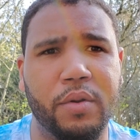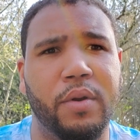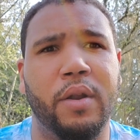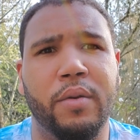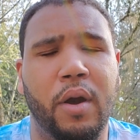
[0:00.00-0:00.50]

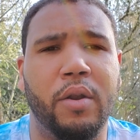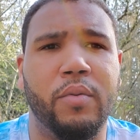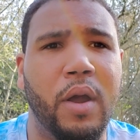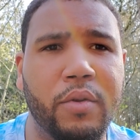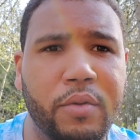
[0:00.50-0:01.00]
on
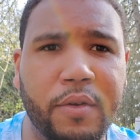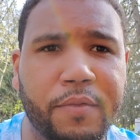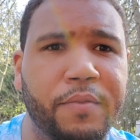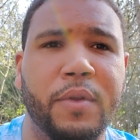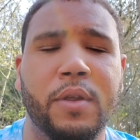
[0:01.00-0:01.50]
around you
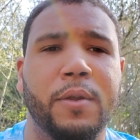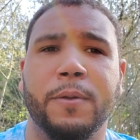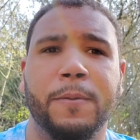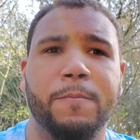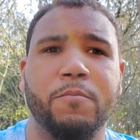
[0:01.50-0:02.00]

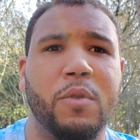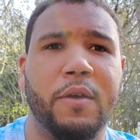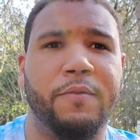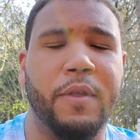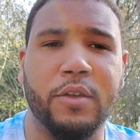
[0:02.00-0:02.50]
if
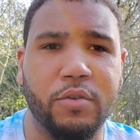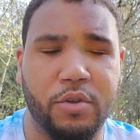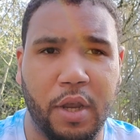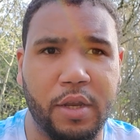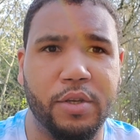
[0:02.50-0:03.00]
things are
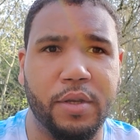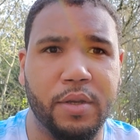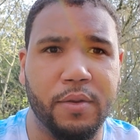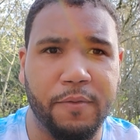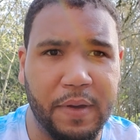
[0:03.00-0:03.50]

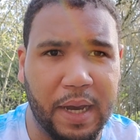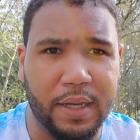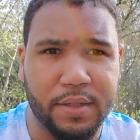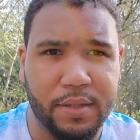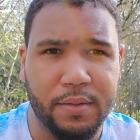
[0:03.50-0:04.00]
changing
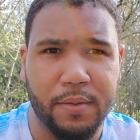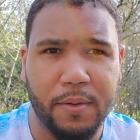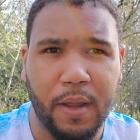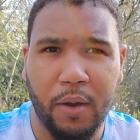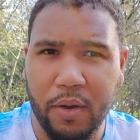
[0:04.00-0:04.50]
fast.
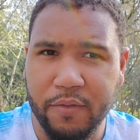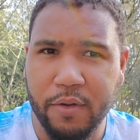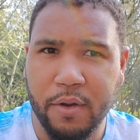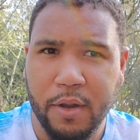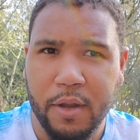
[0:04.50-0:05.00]

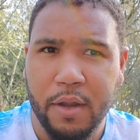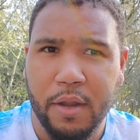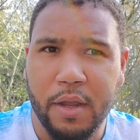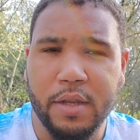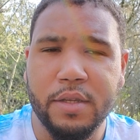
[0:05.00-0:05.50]
However,
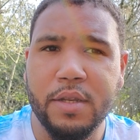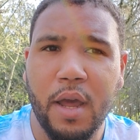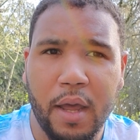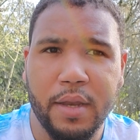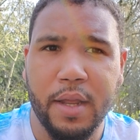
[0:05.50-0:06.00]
it is
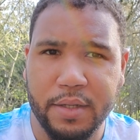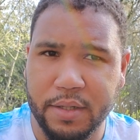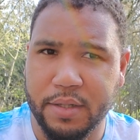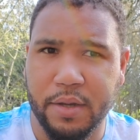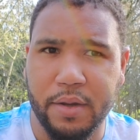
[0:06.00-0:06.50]
not
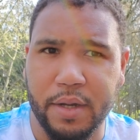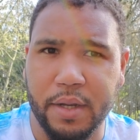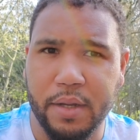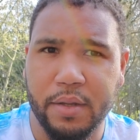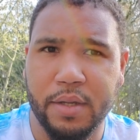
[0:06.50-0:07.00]
necessary
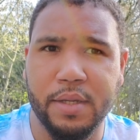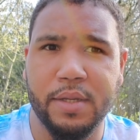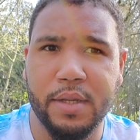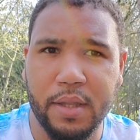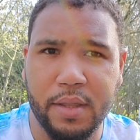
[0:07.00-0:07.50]
to
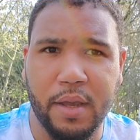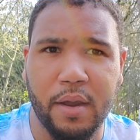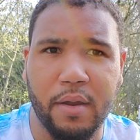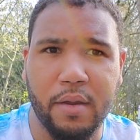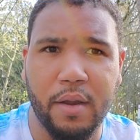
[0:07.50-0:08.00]
sit
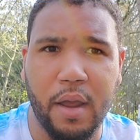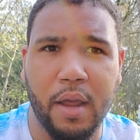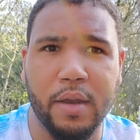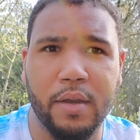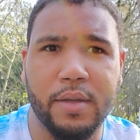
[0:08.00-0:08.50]
there
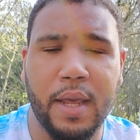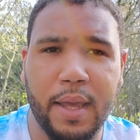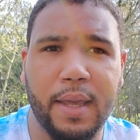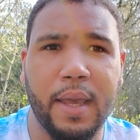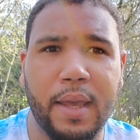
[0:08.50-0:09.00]
and
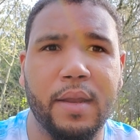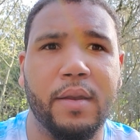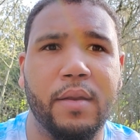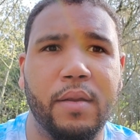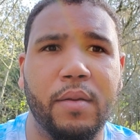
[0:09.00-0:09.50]
take
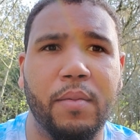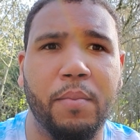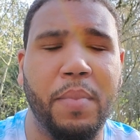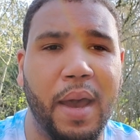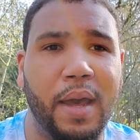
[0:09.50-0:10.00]
in
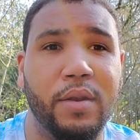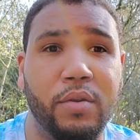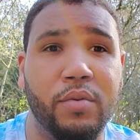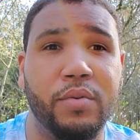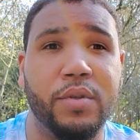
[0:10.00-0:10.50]
bad
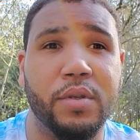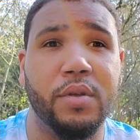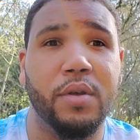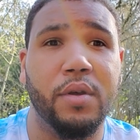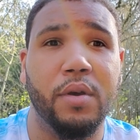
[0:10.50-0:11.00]
news
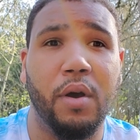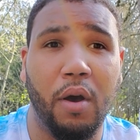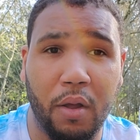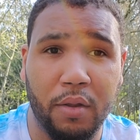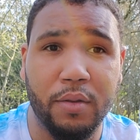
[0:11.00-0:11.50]

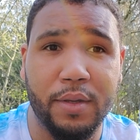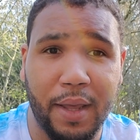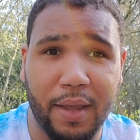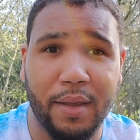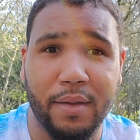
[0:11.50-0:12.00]
all
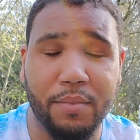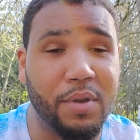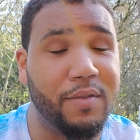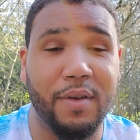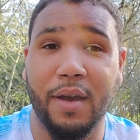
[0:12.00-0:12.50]
day,
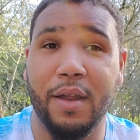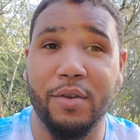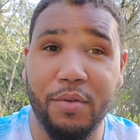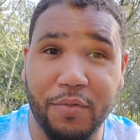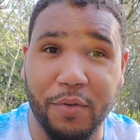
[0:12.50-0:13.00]
because I got
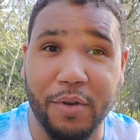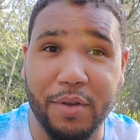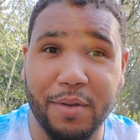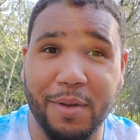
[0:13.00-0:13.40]
news for you.